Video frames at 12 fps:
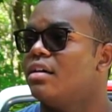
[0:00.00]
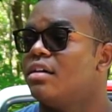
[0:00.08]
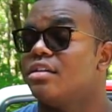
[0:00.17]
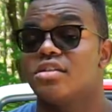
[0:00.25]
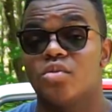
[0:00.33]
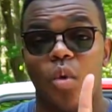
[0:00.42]

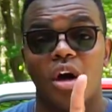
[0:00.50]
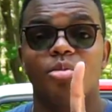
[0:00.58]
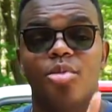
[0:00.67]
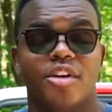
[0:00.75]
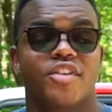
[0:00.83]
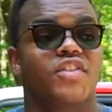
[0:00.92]
Just one
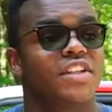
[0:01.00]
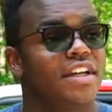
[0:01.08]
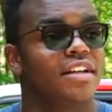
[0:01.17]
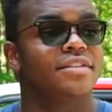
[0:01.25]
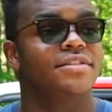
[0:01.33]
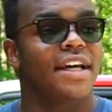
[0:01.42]
person
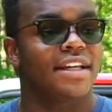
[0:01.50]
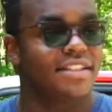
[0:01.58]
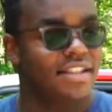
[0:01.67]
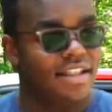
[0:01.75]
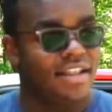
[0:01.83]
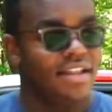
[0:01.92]
can
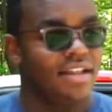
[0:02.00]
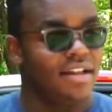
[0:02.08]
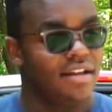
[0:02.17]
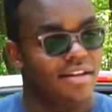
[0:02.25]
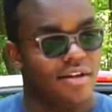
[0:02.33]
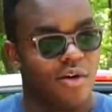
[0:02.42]
affect
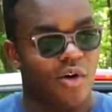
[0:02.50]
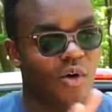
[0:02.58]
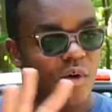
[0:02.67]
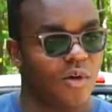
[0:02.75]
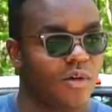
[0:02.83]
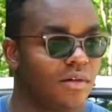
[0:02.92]
the
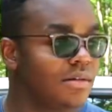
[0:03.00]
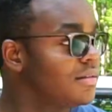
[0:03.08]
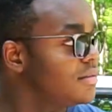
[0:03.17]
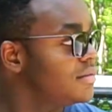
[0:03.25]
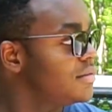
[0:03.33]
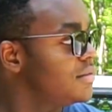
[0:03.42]
whole
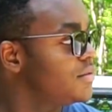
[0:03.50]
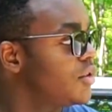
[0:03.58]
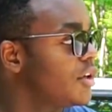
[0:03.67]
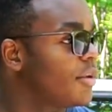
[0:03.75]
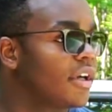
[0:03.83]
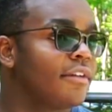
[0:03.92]

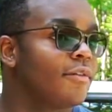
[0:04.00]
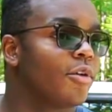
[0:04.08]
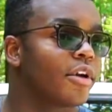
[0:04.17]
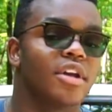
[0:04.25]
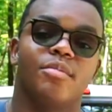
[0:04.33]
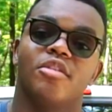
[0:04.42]

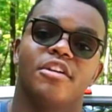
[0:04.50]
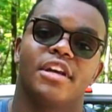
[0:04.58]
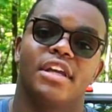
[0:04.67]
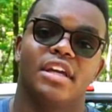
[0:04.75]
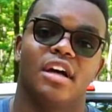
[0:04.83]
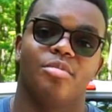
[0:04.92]
4x4
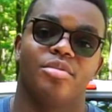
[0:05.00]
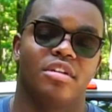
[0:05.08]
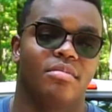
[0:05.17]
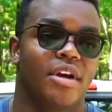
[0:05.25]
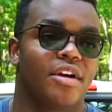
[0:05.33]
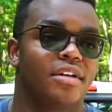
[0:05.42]
community up
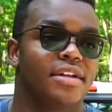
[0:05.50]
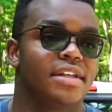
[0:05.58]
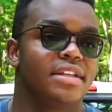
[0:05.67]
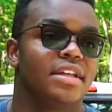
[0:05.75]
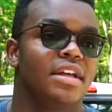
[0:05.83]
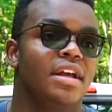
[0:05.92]
in
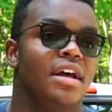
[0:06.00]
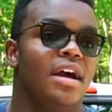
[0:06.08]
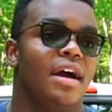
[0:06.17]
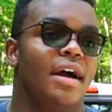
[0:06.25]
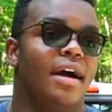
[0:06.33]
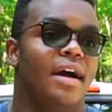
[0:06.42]
Maryland.
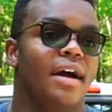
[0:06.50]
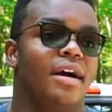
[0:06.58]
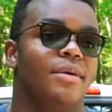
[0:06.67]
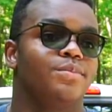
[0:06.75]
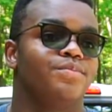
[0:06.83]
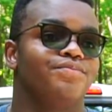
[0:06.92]

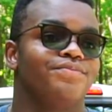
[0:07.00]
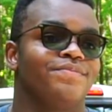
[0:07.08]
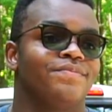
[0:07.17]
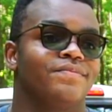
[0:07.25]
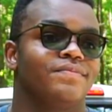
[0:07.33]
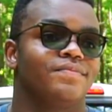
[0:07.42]
And
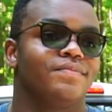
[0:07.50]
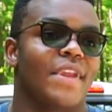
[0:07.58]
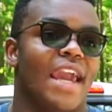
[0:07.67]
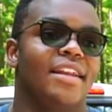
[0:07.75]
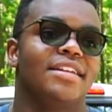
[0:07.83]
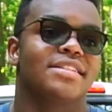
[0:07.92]

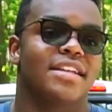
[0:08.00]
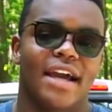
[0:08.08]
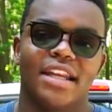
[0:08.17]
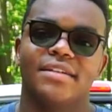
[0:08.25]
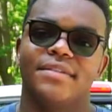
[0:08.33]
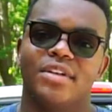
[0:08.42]
it's
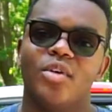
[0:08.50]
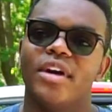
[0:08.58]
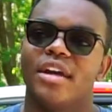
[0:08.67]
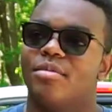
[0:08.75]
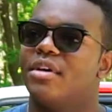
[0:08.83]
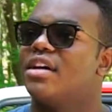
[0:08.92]
kind of
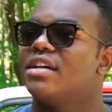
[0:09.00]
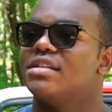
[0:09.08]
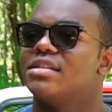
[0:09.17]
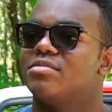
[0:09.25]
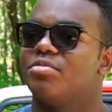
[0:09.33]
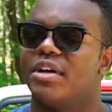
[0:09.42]
annoying
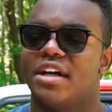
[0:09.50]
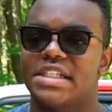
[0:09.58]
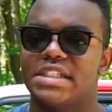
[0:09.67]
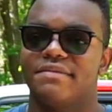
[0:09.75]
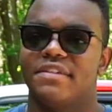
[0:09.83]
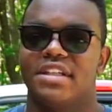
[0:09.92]

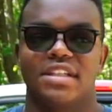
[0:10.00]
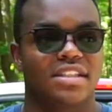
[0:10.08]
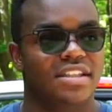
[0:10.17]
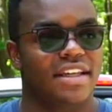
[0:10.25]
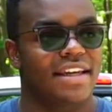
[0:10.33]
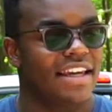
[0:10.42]
because of
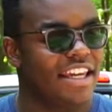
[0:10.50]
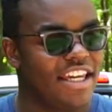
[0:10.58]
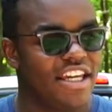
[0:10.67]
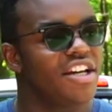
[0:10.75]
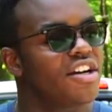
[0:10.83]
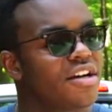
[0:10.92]
this, like
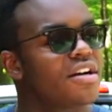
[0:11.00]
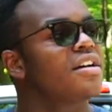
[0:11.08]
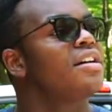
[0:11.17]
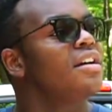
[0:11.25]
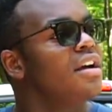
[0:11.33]
here,